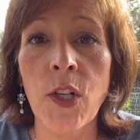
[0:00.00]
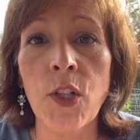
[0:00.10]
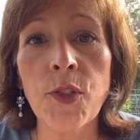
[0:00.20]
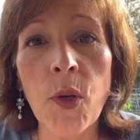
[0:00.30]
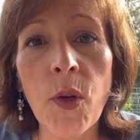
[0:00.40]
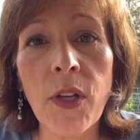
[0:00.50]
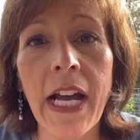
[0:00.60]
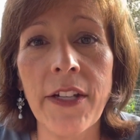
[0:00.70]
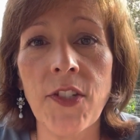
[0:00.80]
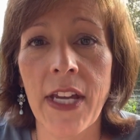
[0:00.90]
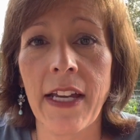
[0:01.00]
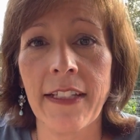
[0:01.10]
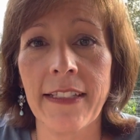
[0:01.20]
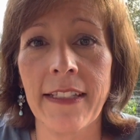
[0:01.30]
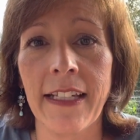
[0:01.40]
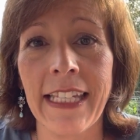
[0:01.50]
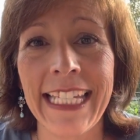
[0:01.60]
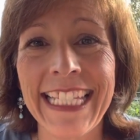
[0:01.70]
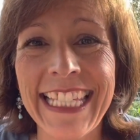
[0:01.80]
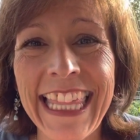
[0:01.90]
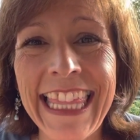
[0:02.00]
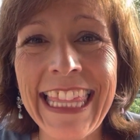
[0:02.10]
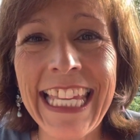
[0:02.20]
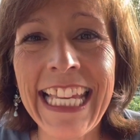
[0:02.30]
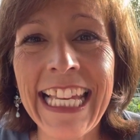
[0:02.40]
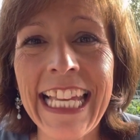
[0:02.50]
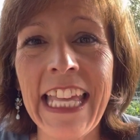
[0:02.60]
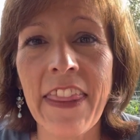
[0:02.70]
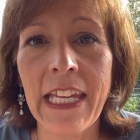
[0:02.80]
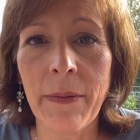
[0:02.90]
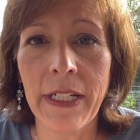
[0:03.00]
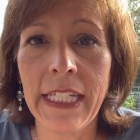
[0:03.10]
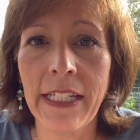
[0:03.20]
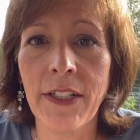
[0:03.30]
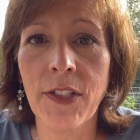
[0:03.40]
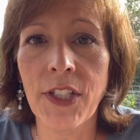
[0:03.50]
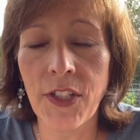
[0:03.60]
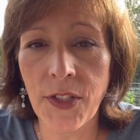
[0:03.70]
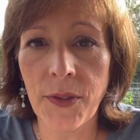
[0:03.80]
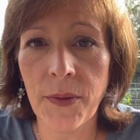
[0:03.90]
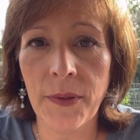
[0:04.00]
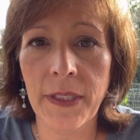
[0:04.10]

Soul contracts is the thing that we're here to do.